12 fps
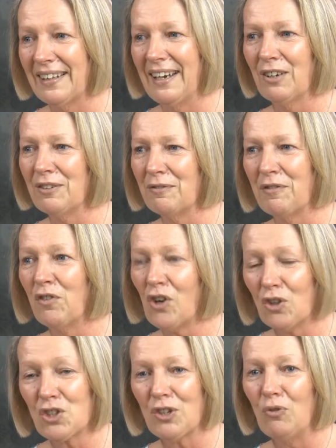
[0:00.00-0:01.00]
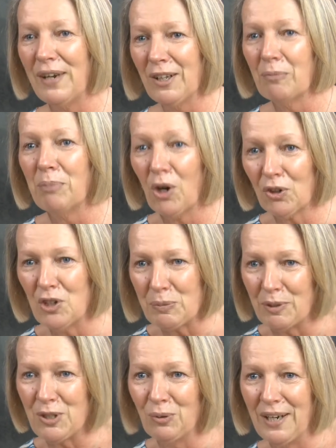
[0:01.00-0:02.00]
That forged a real bond
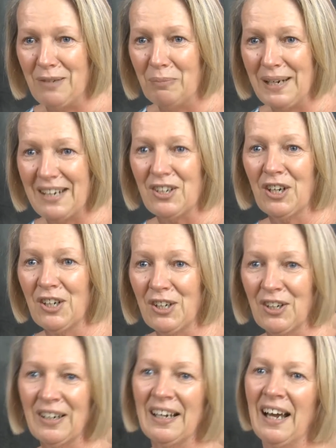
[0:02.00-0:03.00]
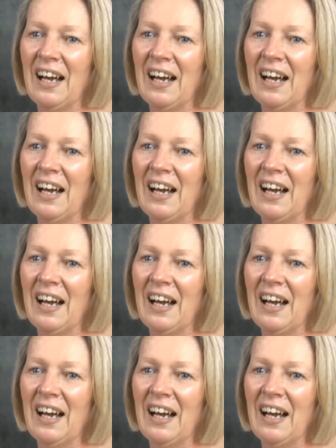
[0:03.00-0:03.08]
between me and her.